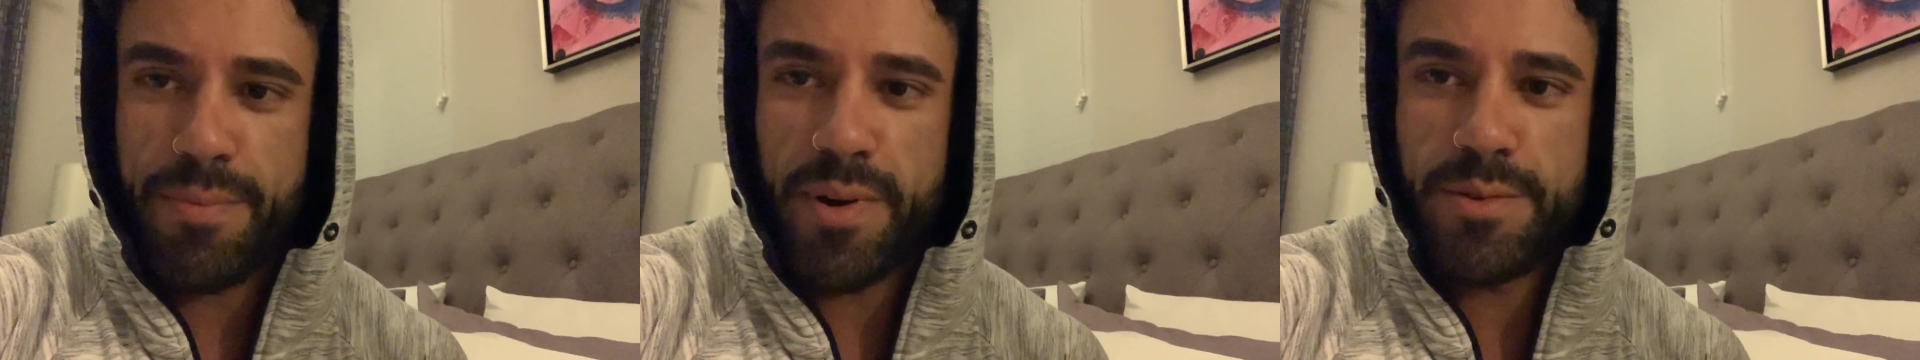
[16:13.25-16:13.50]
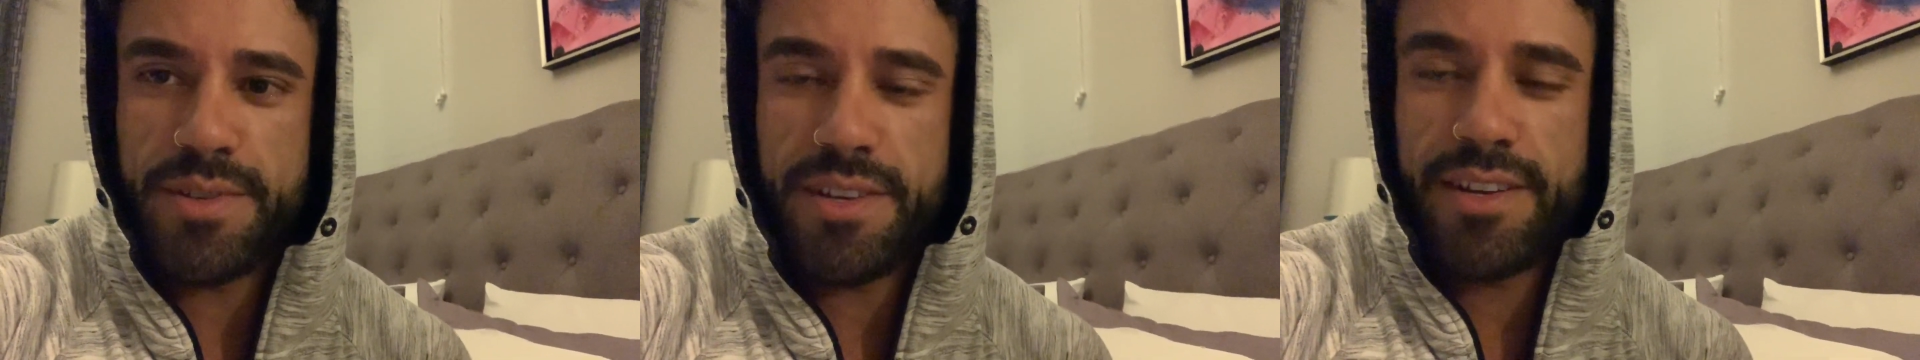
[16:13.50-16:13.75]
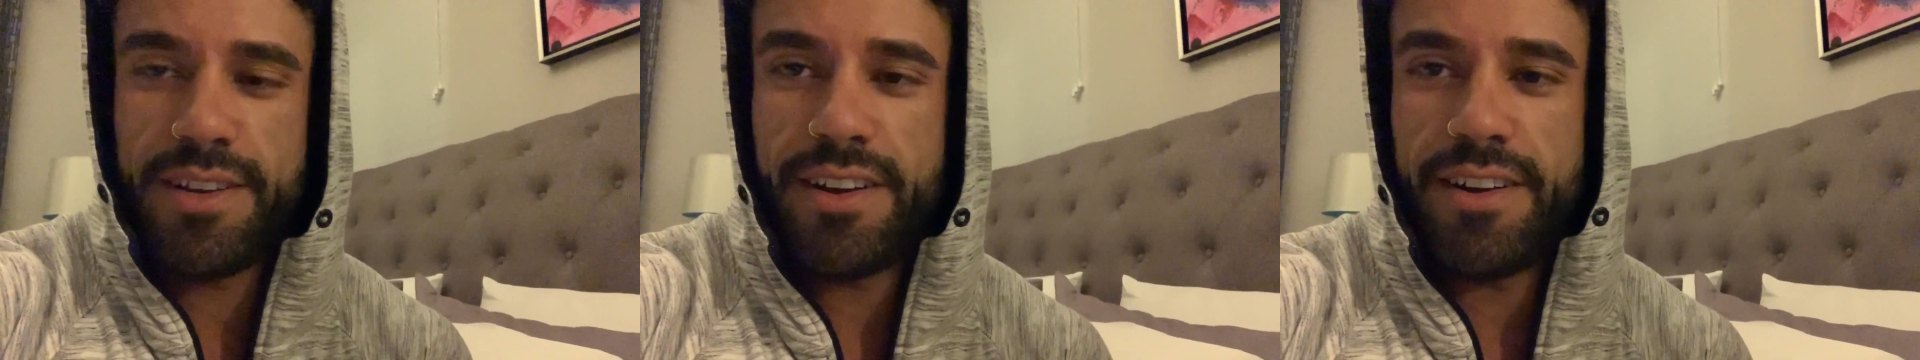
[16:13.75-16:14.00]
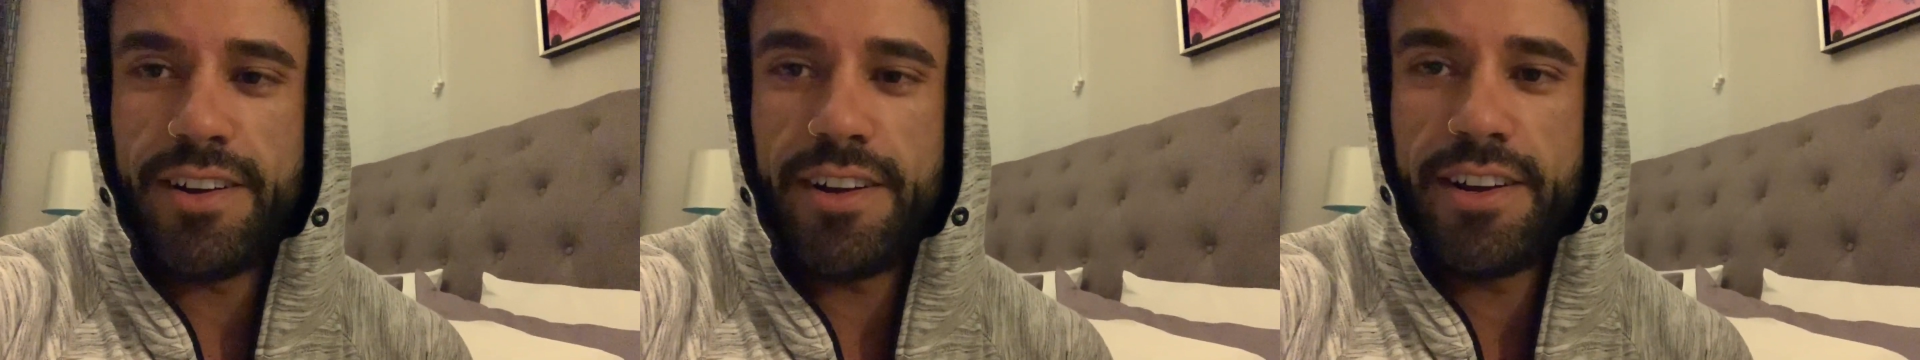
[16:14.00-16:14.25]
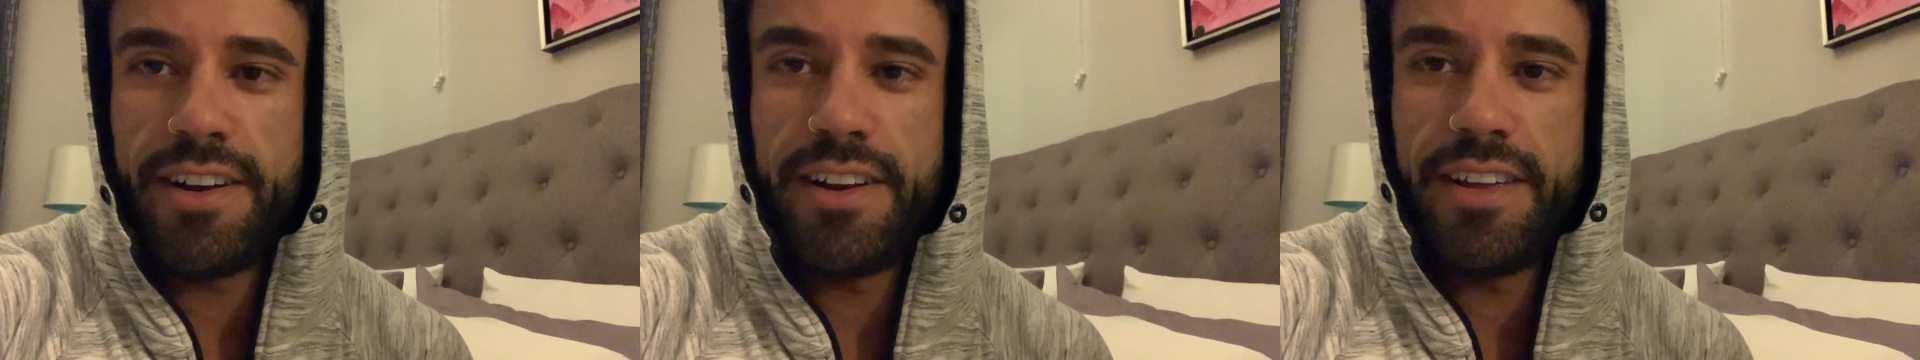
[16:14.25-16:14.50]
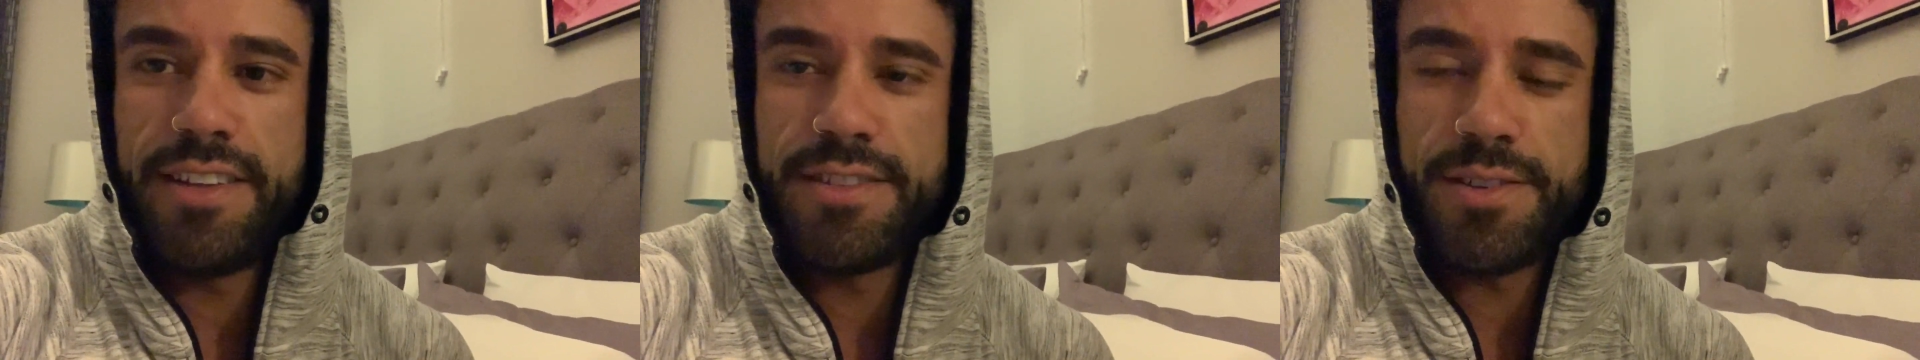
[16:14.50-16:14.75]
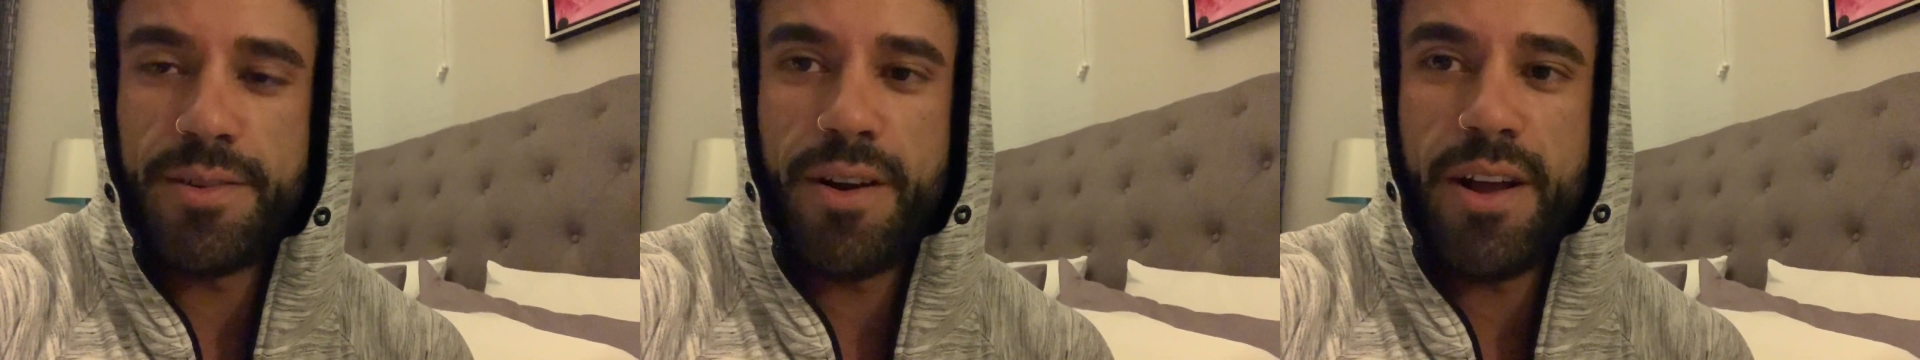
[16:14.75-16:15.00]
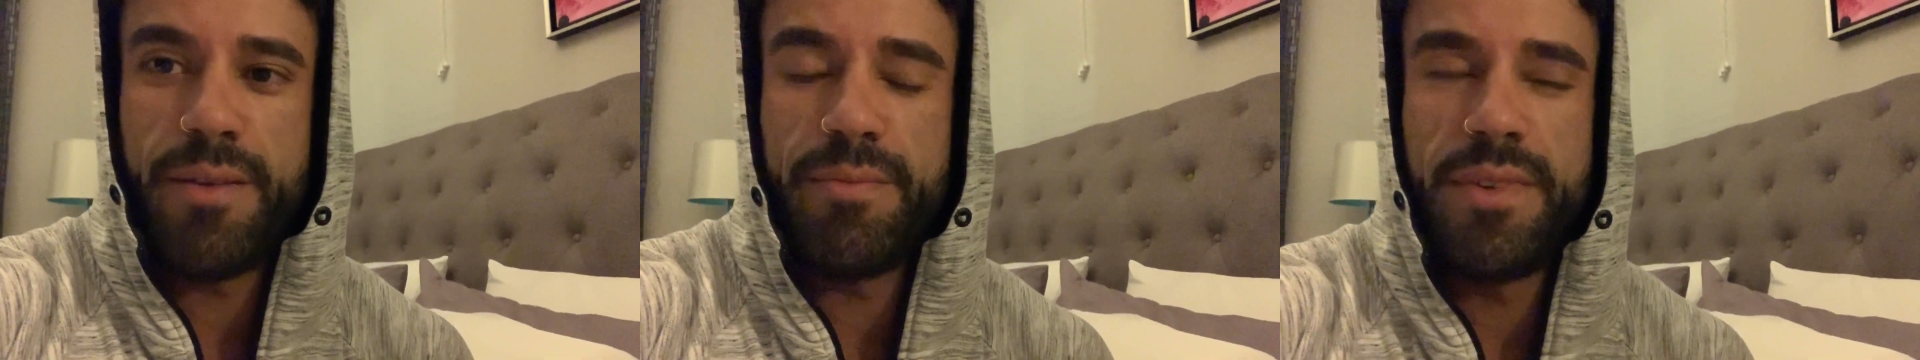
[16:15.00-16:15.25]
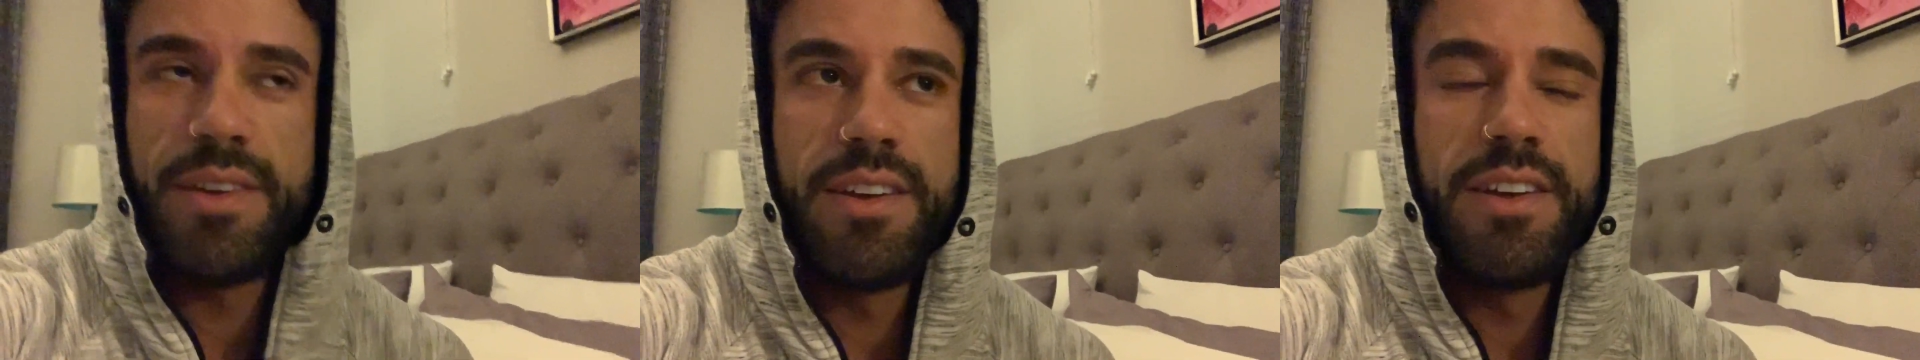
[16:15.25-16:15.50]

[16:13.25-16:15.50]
posted on Instagram,